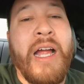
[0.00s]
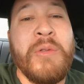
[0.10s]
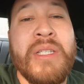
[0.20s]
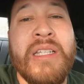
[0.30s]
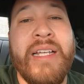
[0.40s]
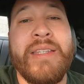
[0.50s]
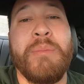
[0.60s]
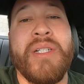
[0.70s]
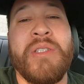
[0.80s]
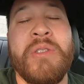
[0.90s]
I really like
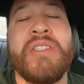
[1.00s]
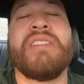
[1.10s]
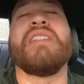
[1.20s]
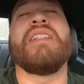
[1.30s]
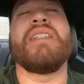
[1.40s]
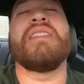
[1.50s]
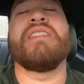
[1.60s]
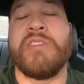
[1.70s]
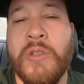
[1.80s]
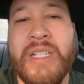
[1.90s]
the butt coolers. It is
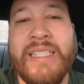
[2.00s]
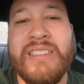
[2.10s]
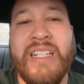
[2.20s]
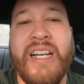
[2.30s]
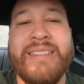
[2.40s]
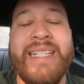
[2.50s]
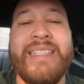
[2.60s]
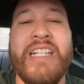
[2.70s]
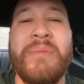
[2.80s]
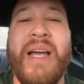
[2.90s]
so nice on a hot day
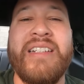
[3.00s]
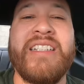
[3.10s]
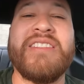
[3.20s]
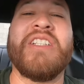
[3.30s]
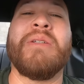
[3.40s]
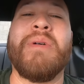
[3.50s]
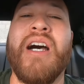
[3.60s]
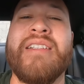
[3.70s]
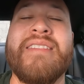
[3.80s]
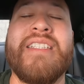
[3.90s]
to come out here, turn them
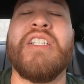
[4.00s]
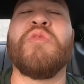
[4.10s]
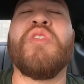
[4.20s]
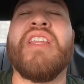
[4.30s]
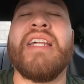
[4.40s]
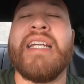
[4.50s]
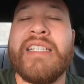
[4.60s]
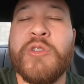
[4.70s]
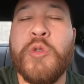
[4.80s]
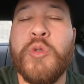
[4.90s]
on, and feel that
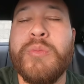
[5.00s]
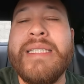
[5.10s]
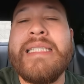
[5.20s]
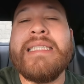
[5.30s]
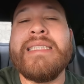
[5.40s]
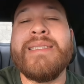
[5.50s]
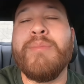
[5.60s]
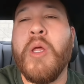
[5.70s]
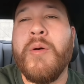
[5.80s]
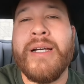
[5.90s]
nice cool breeze
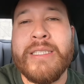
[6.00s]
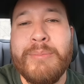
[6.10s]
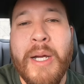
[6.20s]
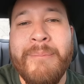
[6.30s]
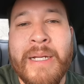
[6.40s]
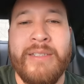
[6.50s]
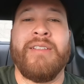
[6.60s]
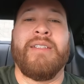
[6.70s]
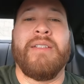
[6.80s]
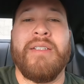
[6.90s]
blow on your bum.
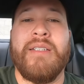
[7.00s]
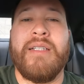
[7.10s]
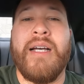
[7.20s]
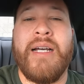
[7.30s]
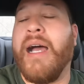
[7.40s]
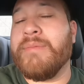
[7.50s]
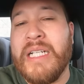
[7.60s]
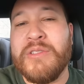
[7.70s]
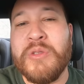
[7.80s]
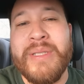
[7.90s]
I'm
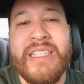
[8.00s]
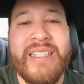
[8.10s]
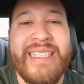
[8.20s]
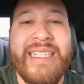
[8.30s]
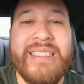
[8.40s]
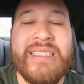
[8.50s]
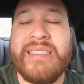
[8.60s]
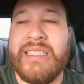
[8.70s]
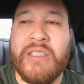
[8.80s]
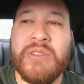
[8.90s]
not too big on the heated
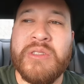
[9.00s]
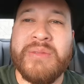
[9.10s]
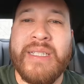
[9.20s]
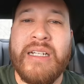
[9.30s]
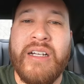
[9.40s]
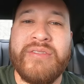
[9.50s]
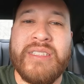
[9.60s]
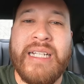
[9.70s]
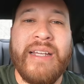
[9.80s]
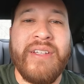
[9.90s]
seats. I don't use them that
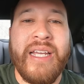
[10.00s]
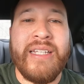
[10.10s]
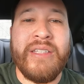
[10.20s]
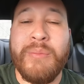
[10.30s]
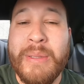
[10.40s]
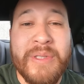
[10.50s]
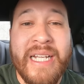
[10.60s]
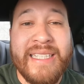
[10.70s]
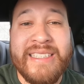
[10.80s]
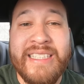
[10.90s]
often. I've had, the Beamer
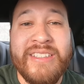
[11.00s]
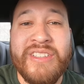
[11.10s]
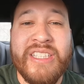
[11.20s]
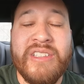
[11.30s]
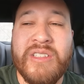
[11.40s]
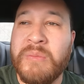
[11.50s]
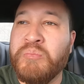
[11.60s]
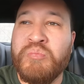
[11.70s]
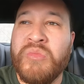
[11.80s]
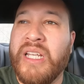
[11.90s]
has heated seats.
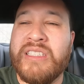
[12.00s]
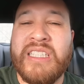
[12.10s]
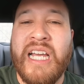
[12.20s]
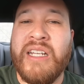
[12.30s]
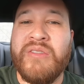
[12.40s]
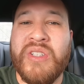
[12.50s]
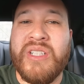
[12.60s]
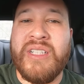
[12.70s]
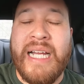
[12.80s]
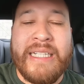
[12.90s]
It's kind of,
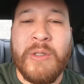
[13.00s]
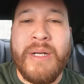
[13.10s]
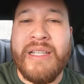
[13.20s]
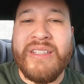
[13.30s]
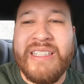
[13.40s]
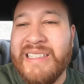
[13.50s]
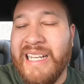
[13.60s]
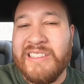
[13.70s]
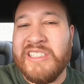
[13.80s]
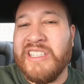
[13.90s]
I go out
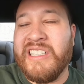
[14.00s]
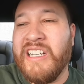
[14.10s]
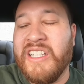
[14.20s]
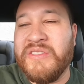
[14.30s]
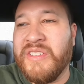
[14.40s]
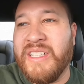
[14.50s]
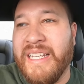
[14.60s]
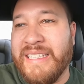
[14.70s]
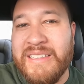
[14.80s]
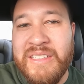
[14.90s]
there, I'll turn it on for
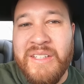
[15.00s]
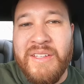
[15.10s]
like